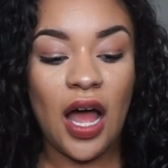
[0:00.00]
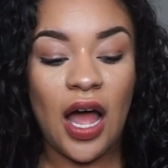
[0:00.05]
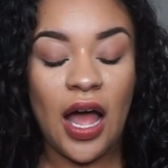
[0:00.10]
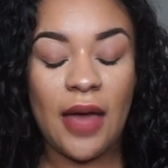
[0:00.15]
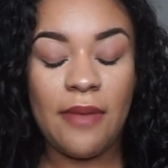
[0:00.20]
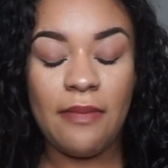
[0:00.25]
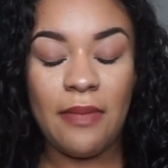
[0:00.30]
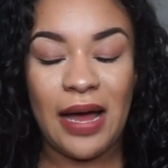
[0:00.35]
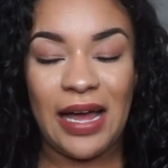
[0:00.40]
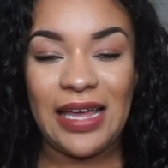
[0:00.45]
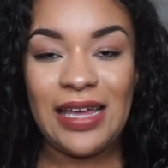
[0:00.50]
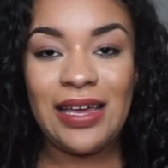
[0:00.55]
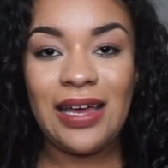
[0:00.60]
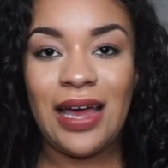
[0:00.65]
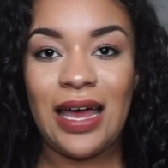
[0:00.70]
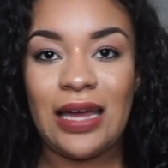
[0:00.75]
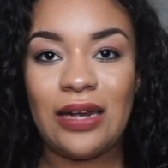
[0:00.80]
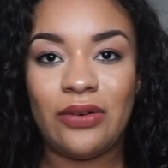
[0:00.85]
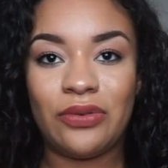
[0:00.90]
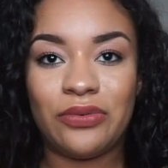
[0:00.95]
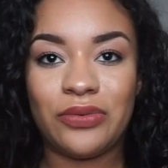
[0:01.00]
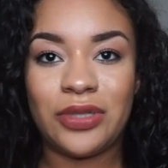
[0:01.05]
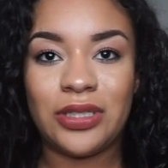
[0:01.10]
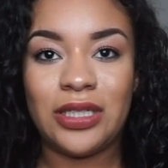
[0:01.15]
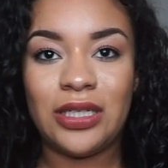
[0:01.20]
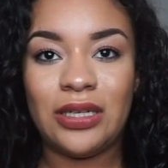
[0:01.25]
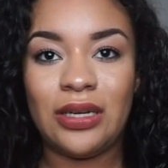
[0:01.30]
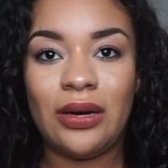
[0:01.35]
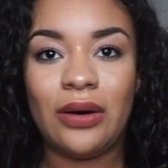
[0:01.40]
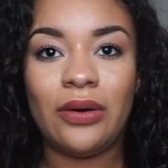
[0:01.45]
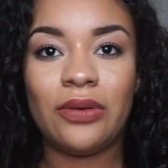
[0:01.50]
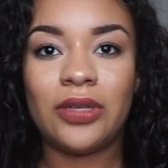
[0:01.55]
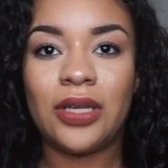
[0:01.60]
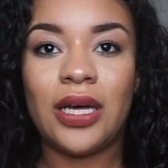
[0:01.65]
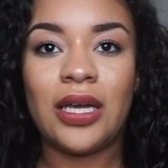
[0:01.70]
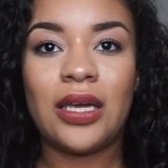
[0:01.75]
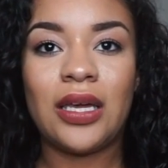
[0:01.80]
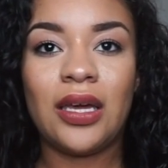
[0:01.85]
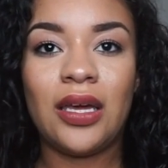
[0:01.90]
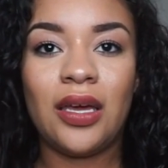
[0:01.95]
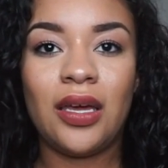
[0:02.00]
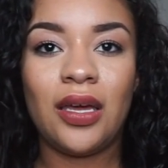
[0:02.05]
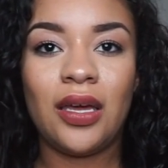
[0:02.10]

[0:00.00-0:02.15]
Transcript: I might. I don't really know. Like,